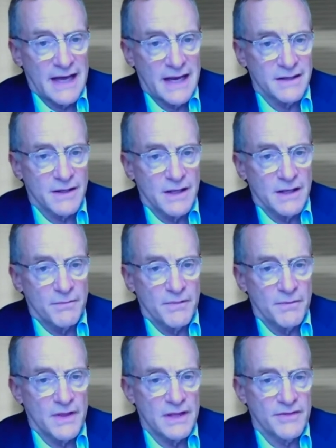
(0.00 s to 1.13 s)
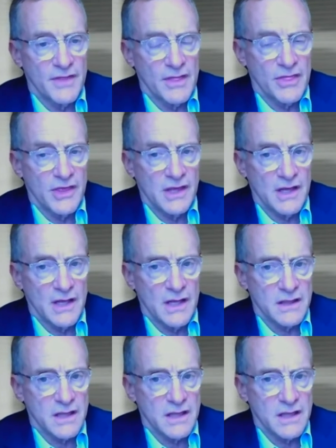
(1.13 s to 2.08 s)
And the